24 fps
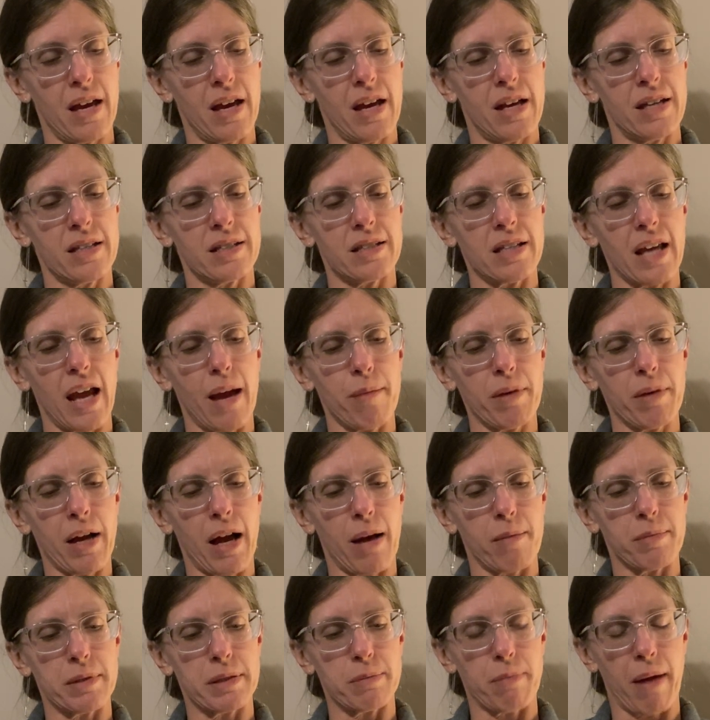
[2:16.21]
Sam
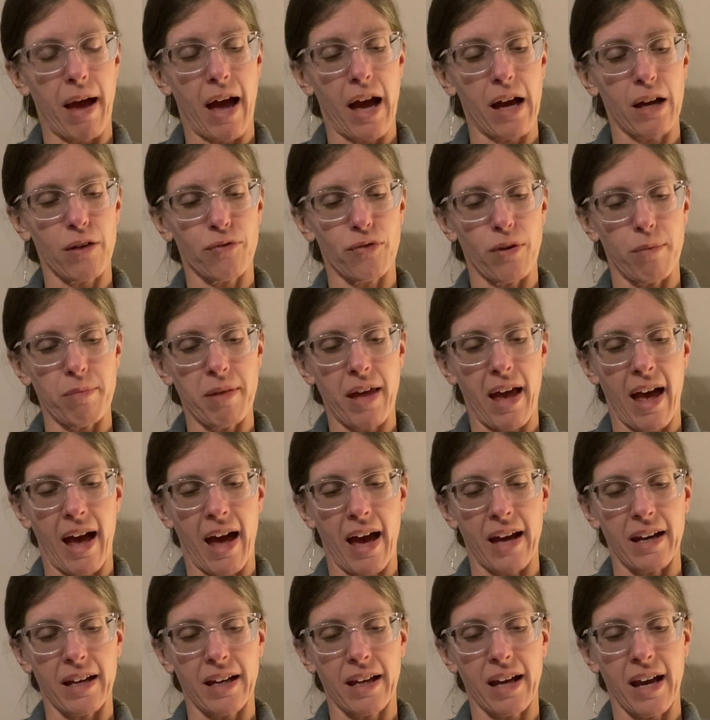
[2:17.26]
comes back from the
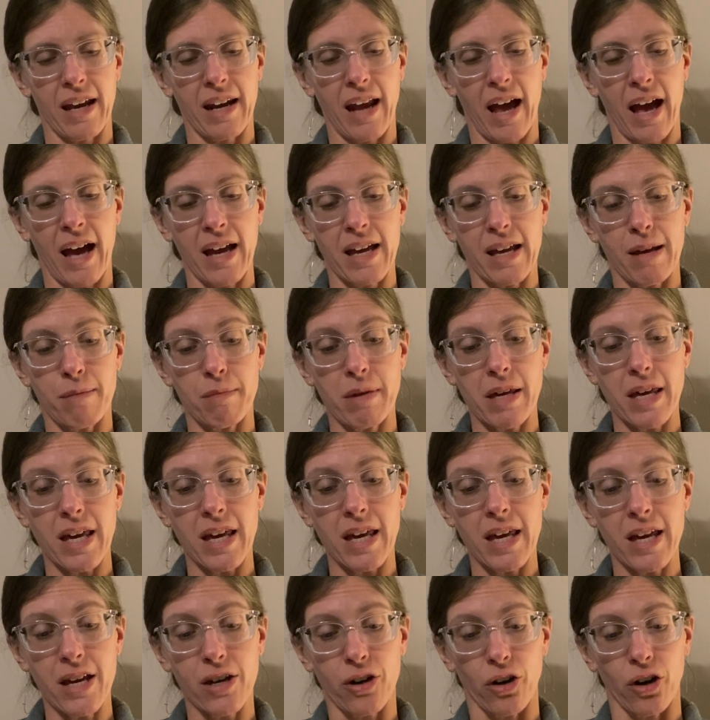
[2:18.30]
attic, and I am
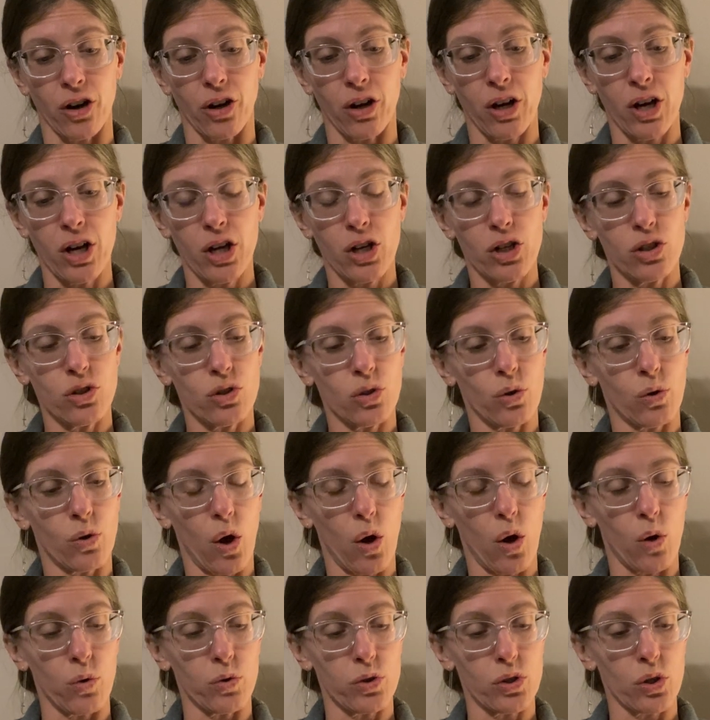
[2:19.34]
eager to
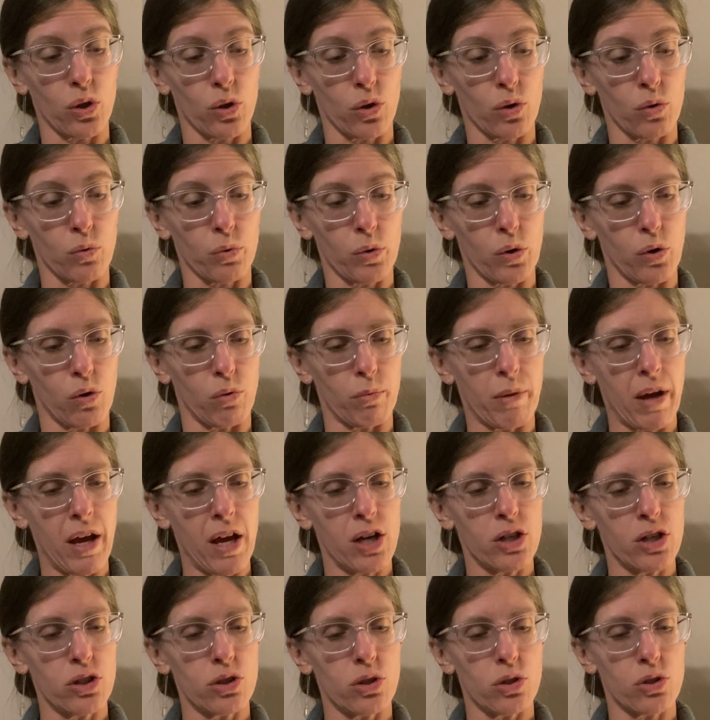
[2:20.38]
go to her room
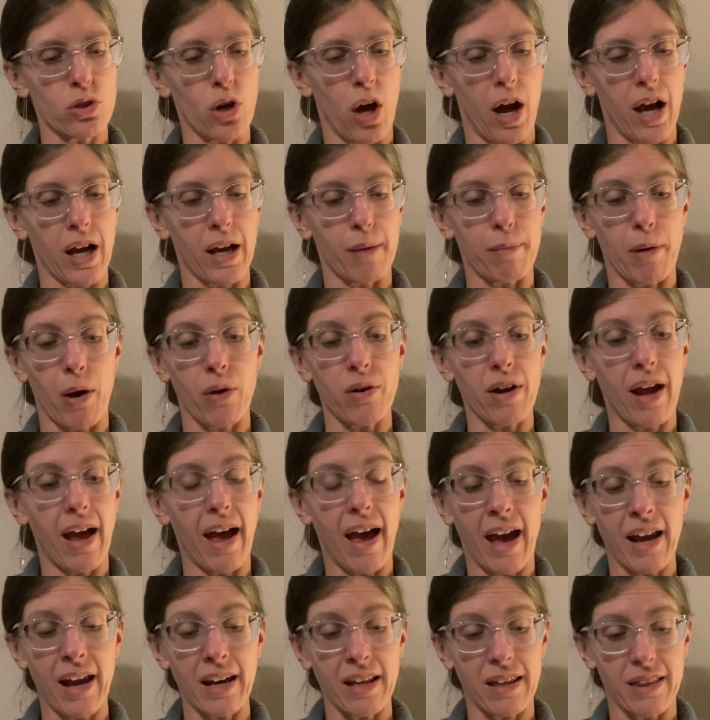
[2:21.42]
to talk about
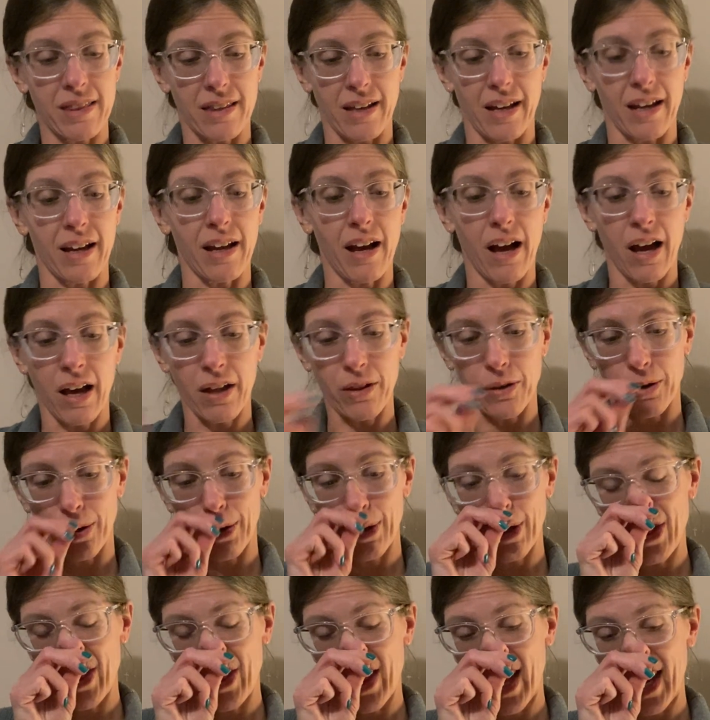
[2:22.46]
anything
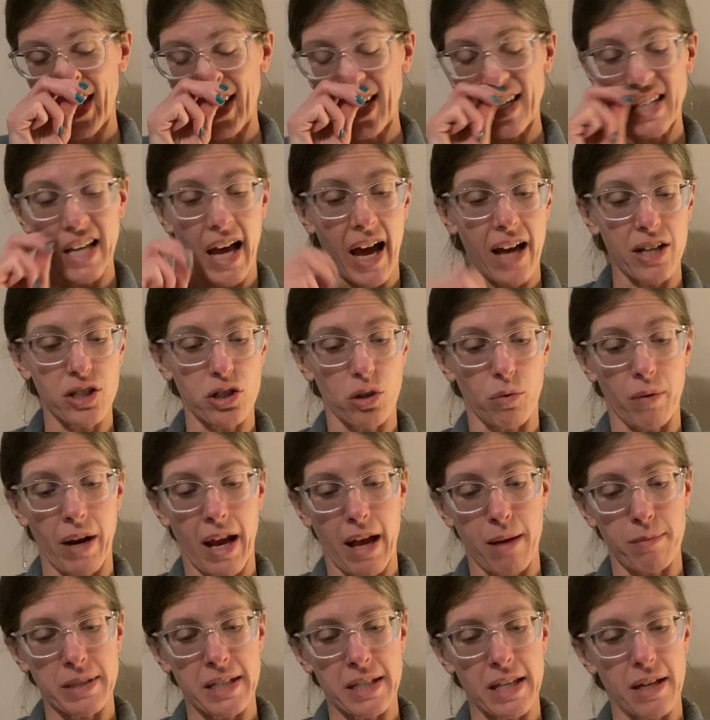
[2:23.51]
other than Natasha
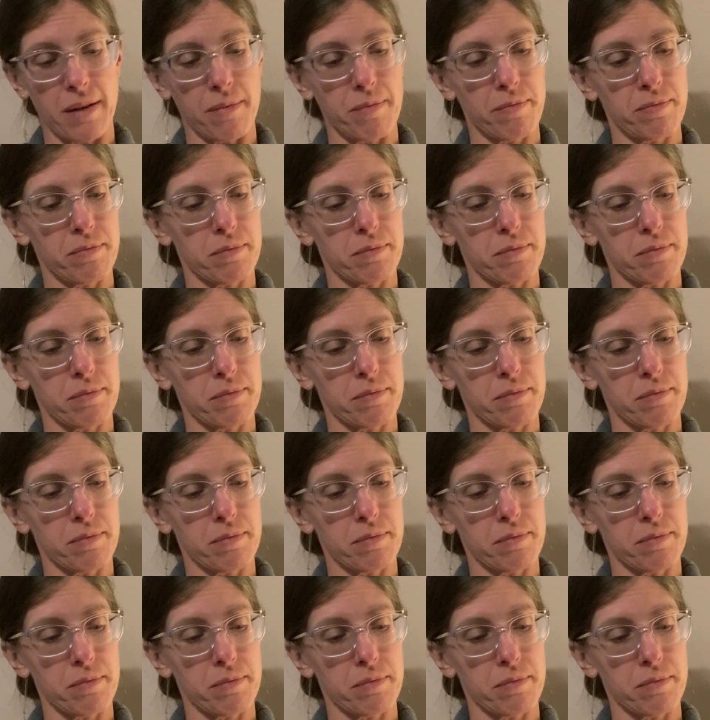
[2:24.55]
Ramsey.